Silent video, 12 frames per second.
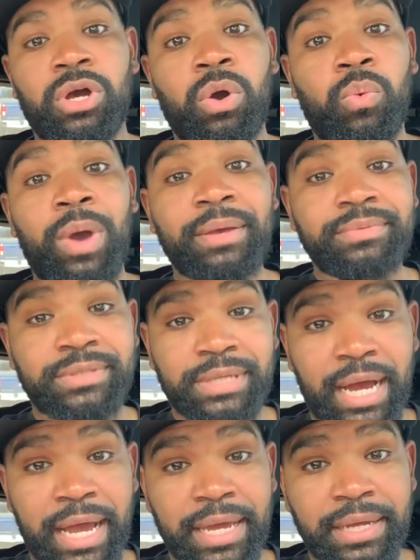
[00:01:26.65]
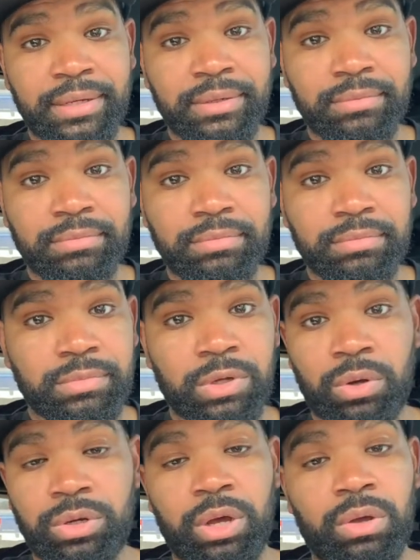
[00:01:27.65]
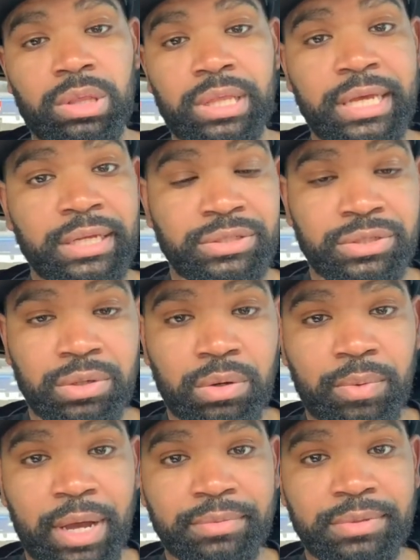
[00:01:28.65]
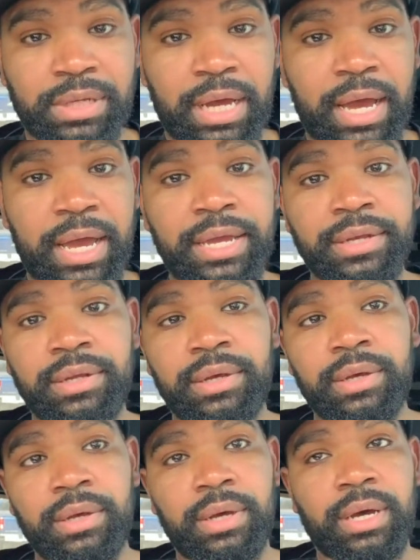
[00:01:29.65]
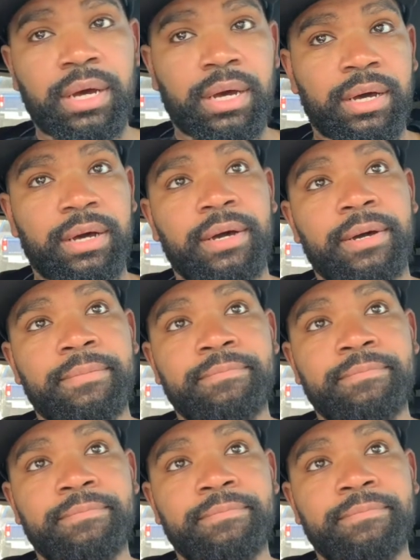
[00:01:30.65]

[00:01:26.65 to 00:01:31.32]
website or no link to a website. I